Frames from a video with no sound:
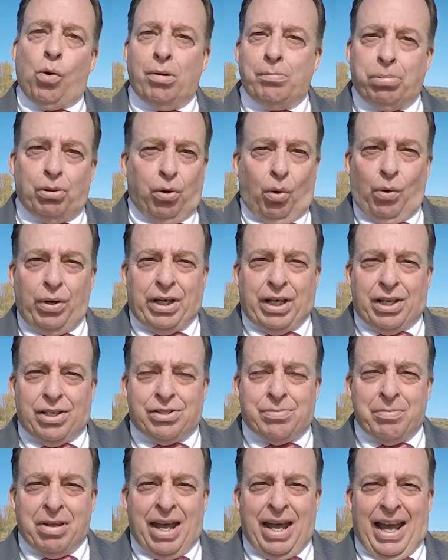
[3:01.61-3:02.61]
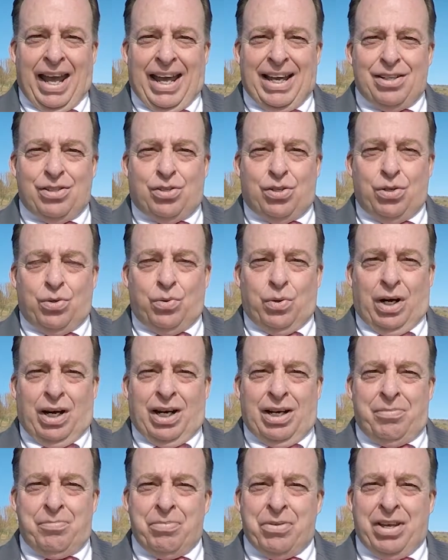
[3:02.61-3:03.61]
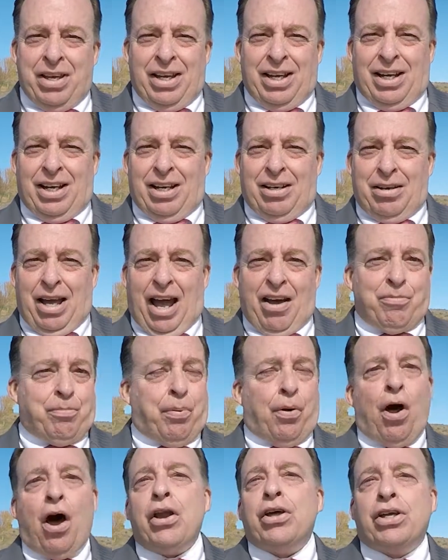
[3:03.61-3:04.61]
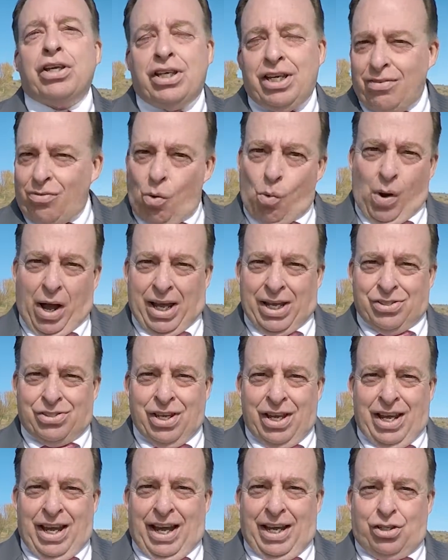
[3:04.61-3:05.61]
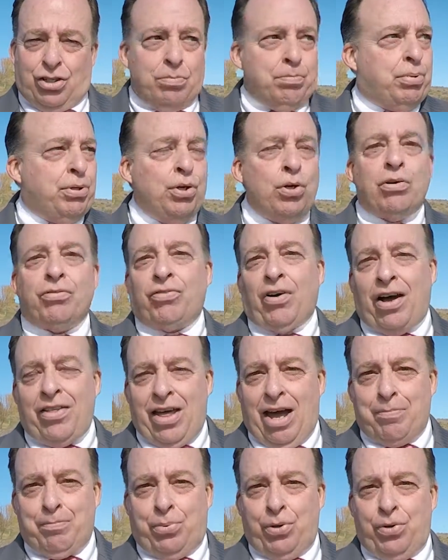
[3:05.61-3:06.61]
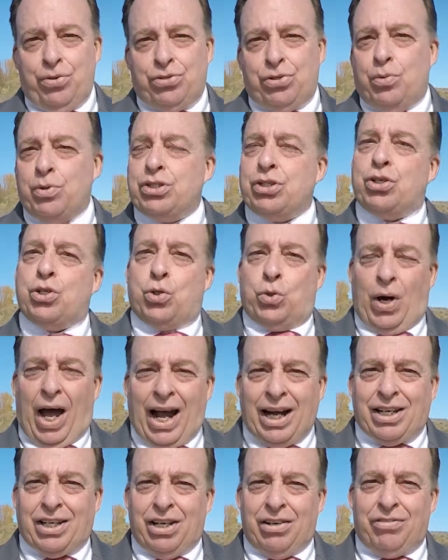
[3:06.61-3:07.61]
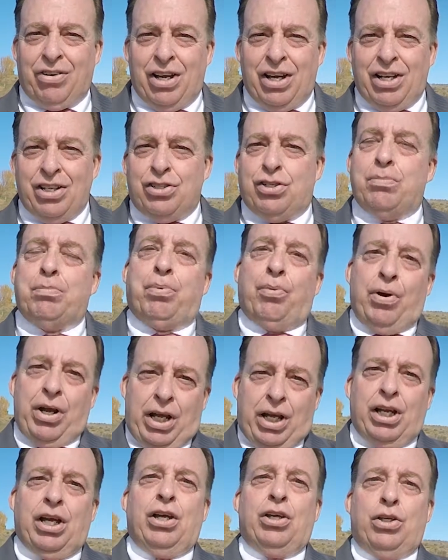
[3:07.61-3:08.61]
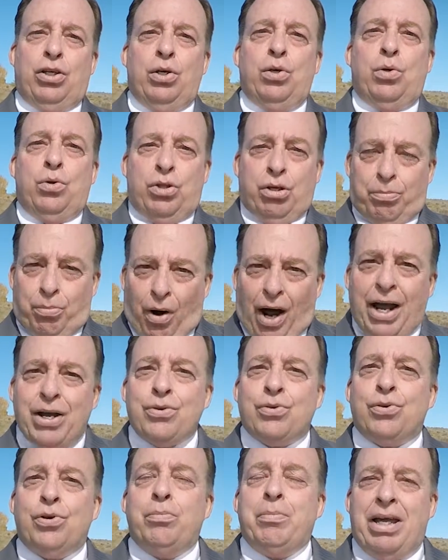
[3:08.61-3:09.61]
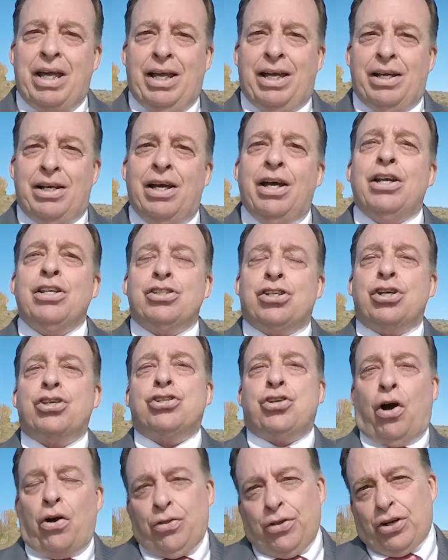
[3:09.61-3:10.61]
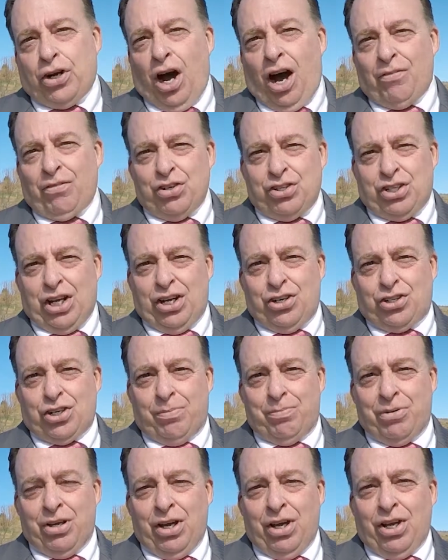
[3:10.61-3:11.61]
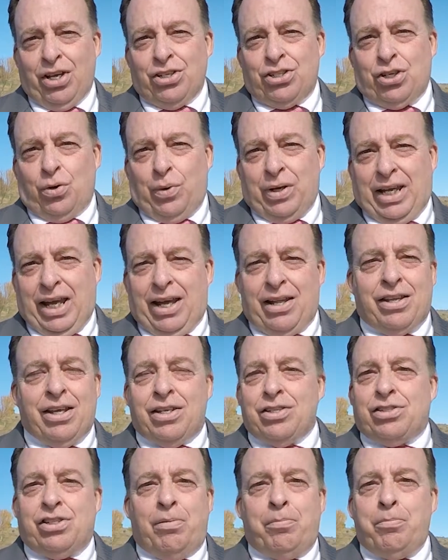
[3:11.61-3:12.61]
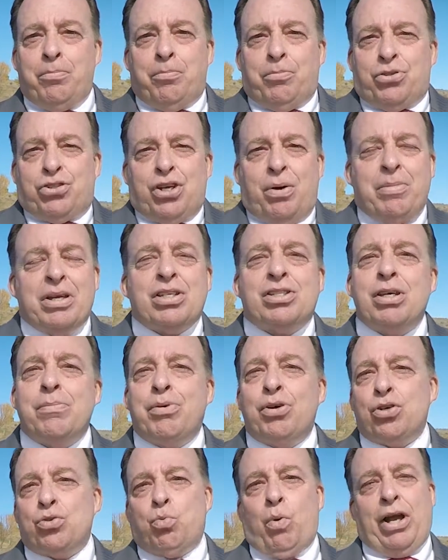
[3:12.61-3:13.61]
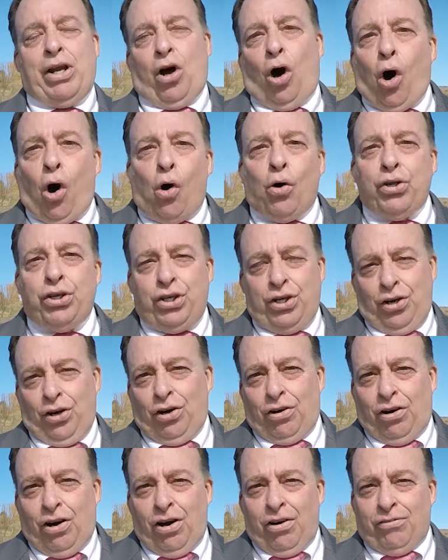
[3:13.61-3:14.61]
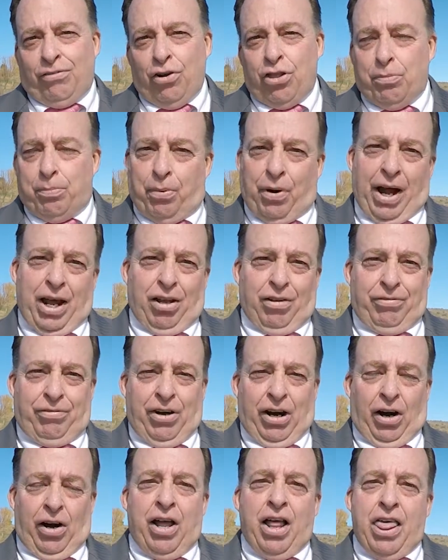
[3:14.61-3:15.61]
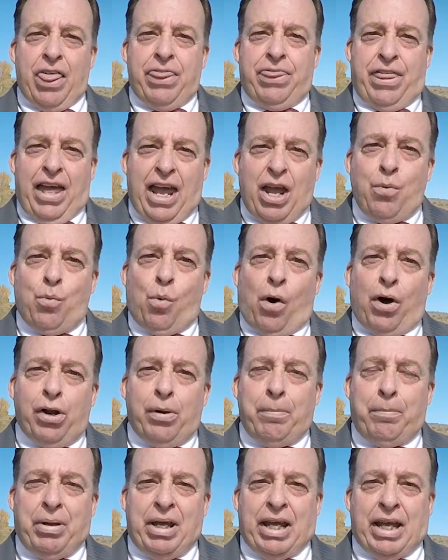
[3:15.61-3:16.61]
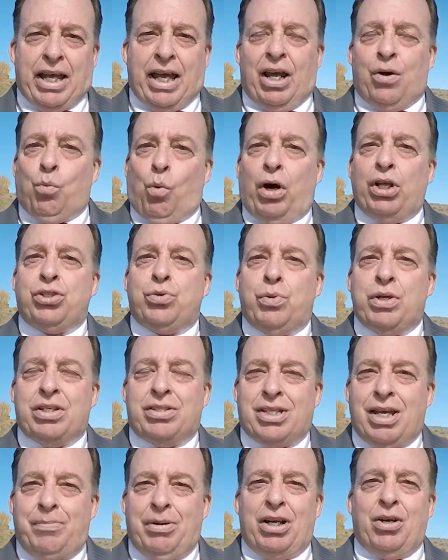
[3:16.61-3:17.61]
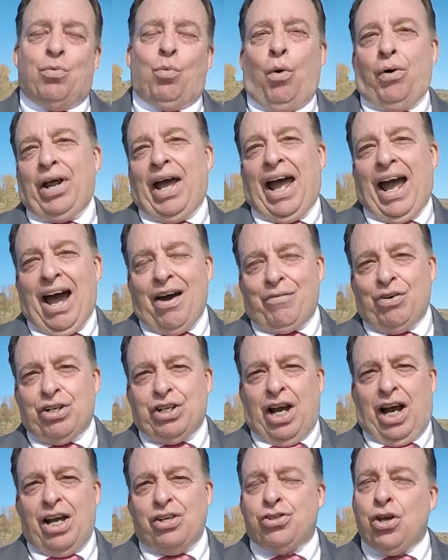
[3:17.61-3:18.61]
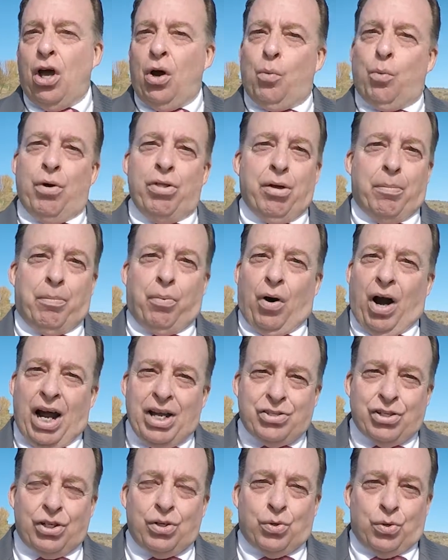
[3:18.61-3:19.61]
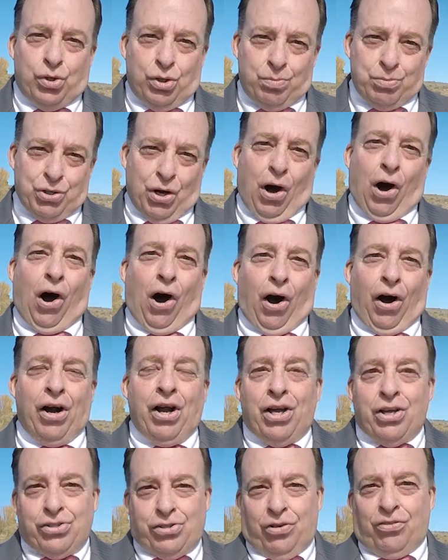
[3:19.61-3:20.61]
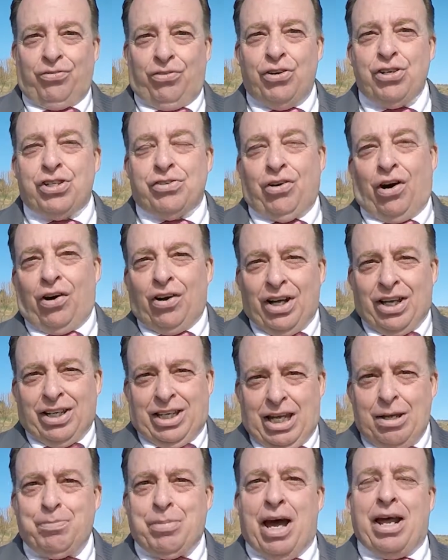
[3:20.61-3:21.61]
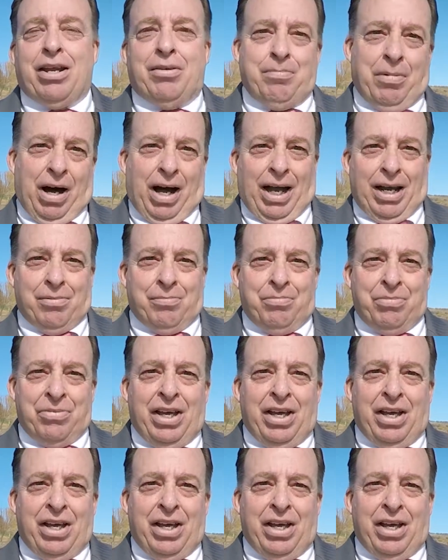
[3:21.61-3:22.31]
employees and to have product giveaways and to beautify that booth so it's attractive to bring you, the bride and groom, in to start the conversation. So again, some exhibitors wait all year for the bridal fair. They want to be and want to exhibit and want to advertise where the brides and grooms are. So first of all, keep that in mind.